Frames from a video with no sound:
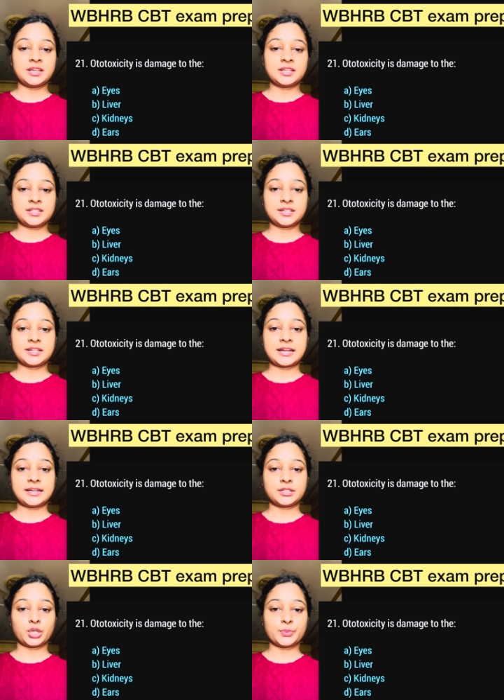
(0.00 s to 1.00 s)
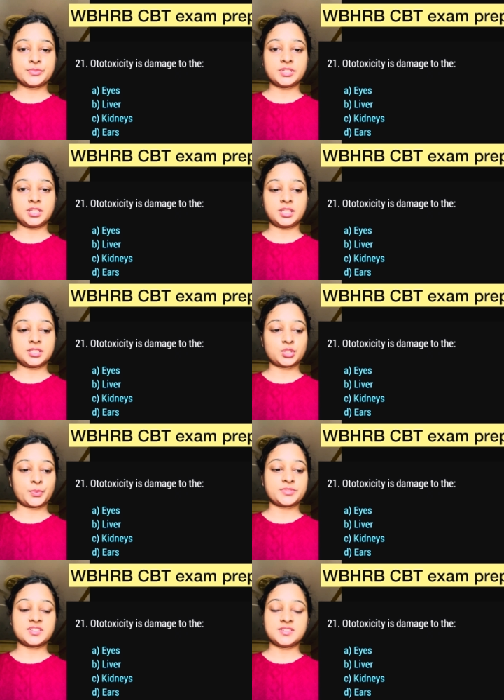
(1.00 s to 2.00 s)
Here correct option is
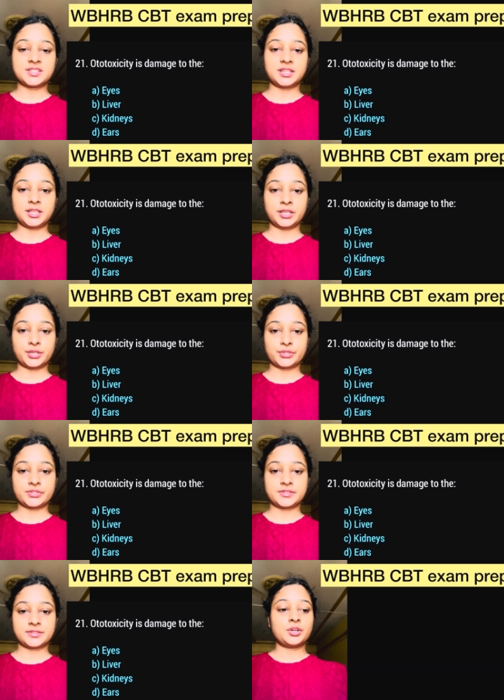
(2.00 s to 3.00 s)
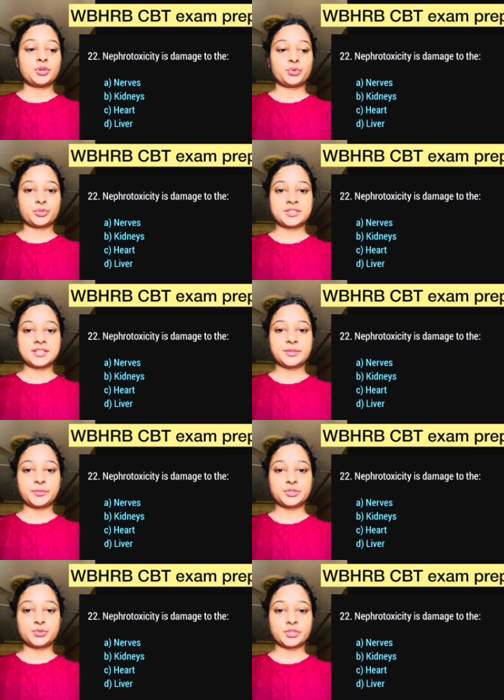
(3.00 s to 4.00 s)
option D, ears. Question
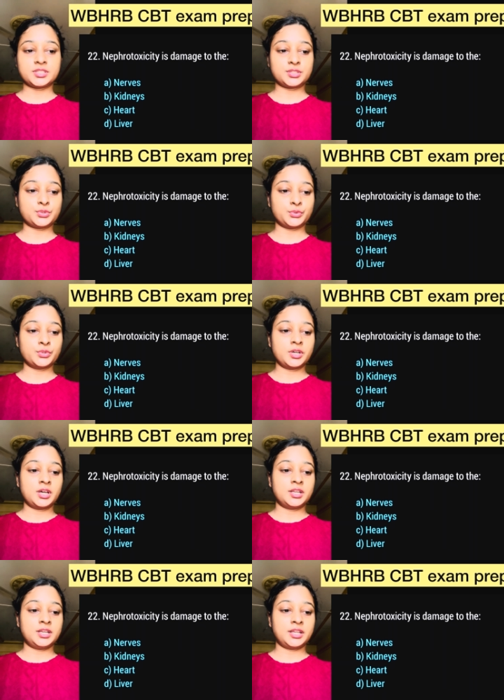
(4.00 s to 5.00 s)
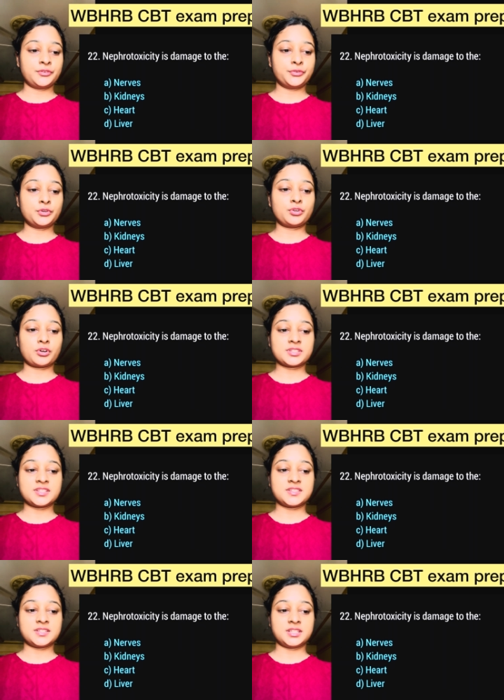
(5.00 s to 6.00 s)
number twenty-two.
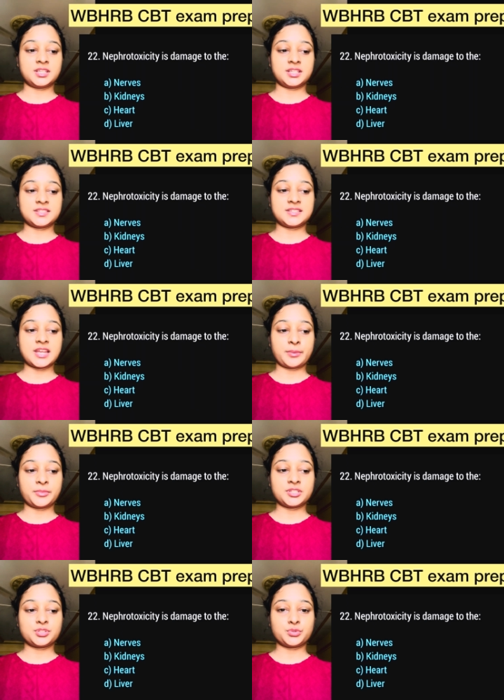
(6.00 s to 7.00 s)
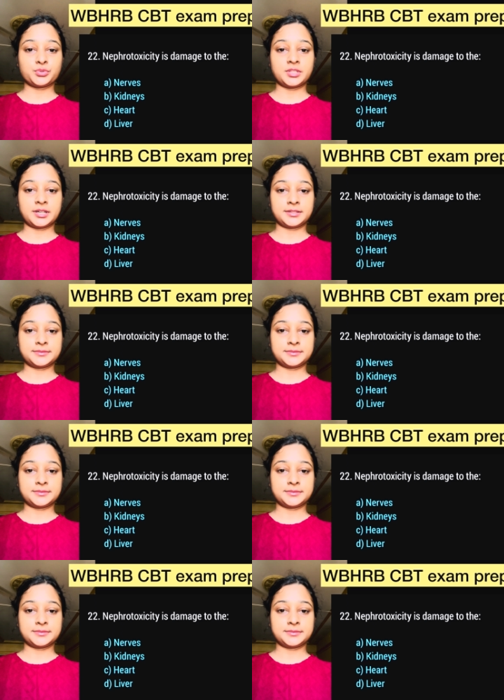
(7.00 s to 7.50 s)
Nephrotoxicity is damage to the.